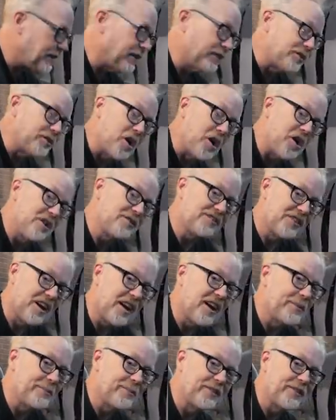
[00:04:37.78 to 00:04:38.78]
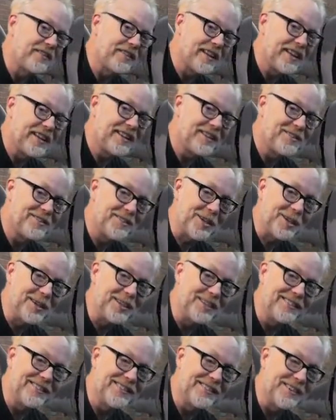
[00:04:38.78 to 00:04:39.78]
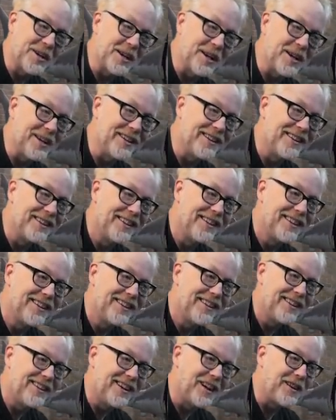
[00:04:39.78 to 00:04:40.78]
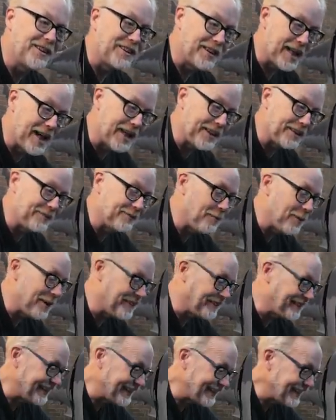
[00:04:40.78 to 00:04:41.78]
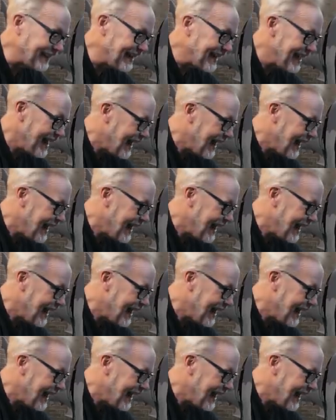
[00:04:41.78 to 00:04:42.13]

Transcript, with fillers: been a long time since I had done a lot of welding,